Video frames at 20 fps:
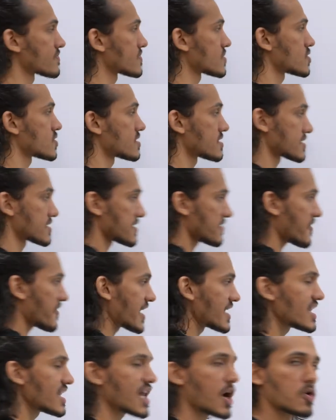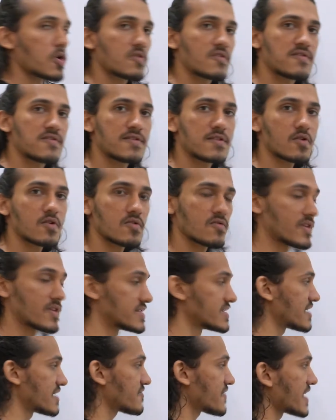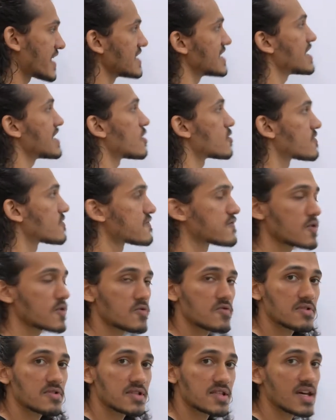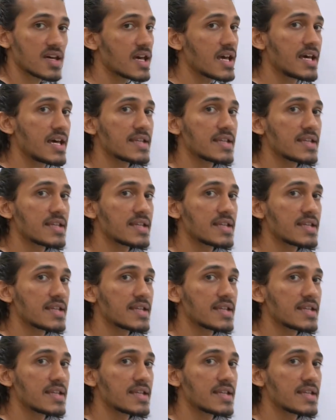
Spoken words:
This is the final outflow. When that final outflow was there